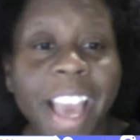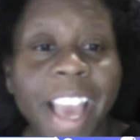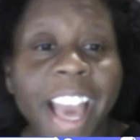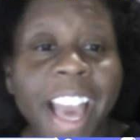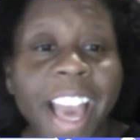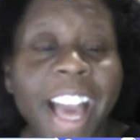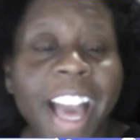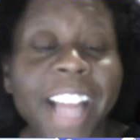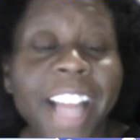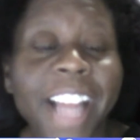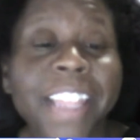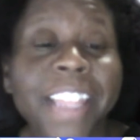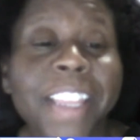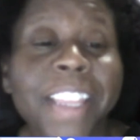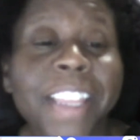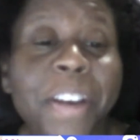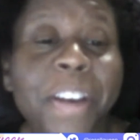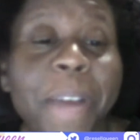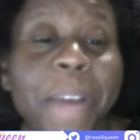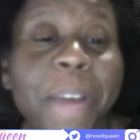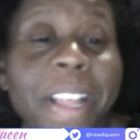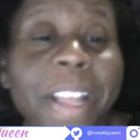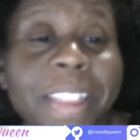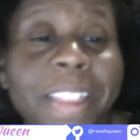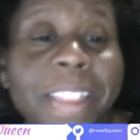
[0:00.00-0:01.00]
Hello,
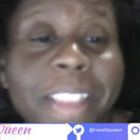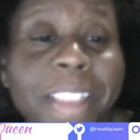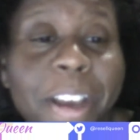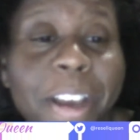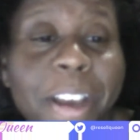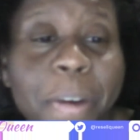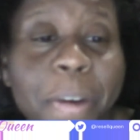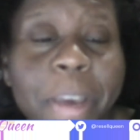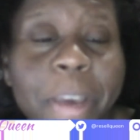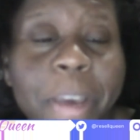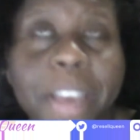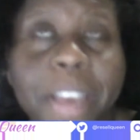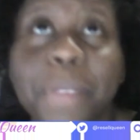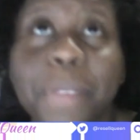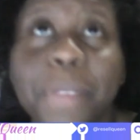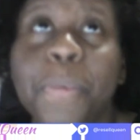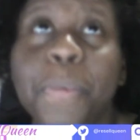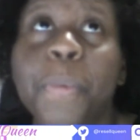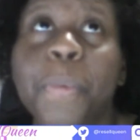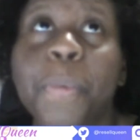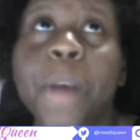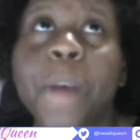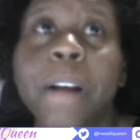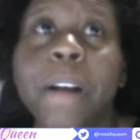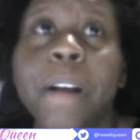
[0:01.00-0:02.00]
hello, and
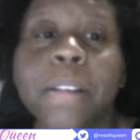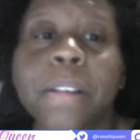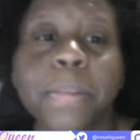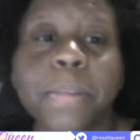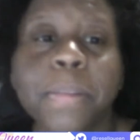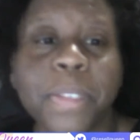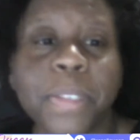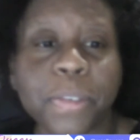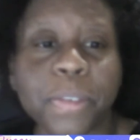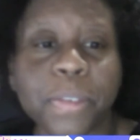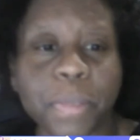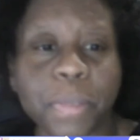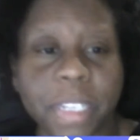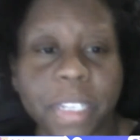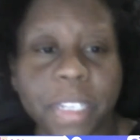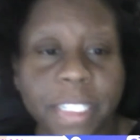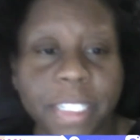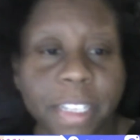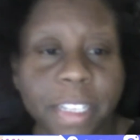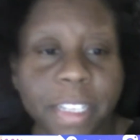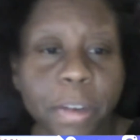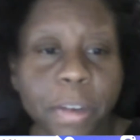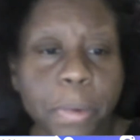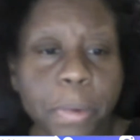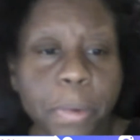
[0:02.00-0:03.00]
welcome to
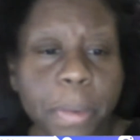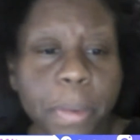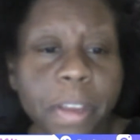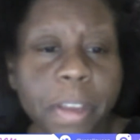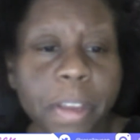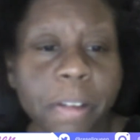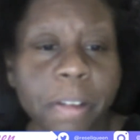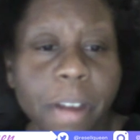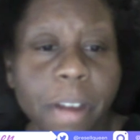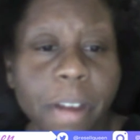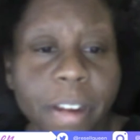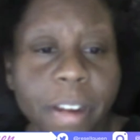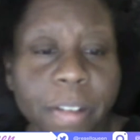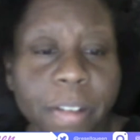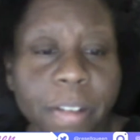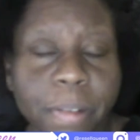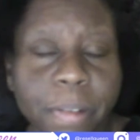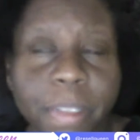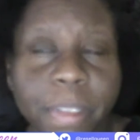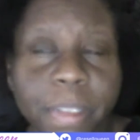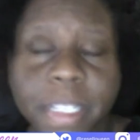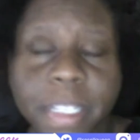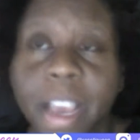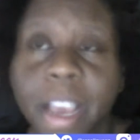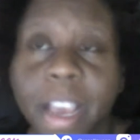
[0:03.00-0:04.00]
ResellQueen
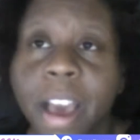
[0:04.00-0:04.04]
Chronicles.